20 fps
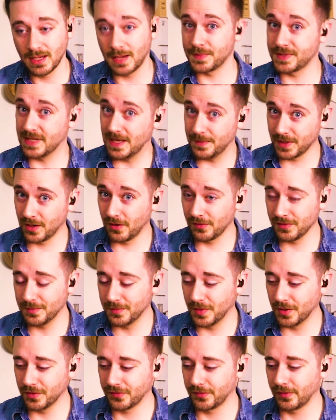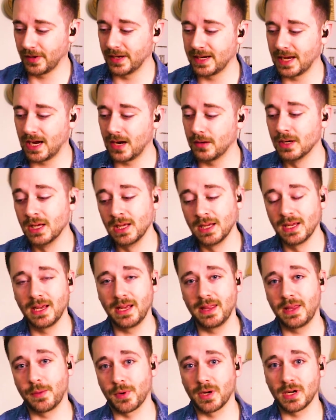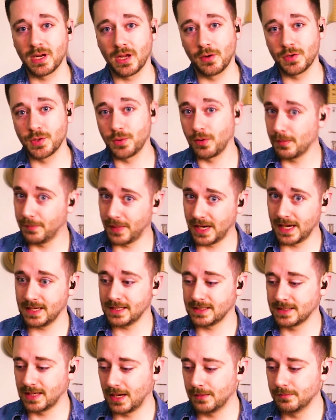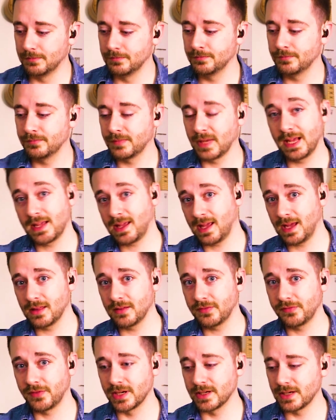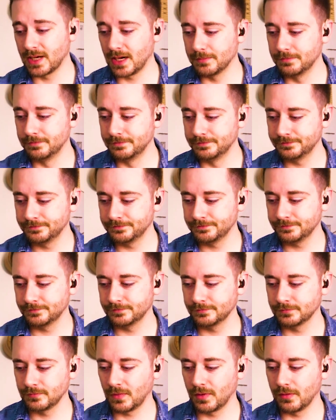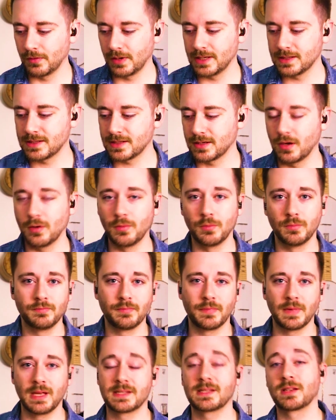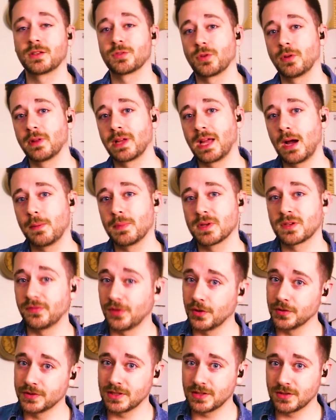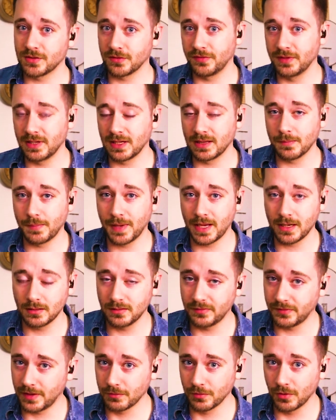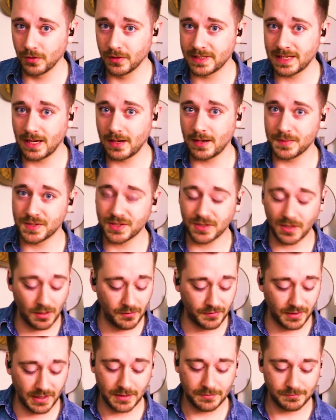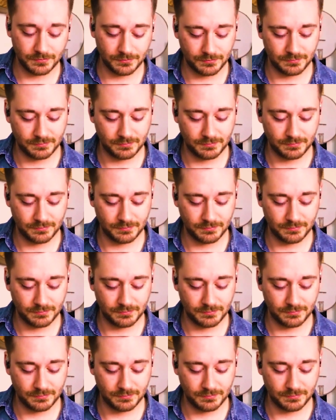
I'm skipping over the mode for right now, and then we're going to go to our bias knob, aka the fun knob, right? So it's controlling how much voltage you're feeding the pedal. If I roll it down, I'm starving it.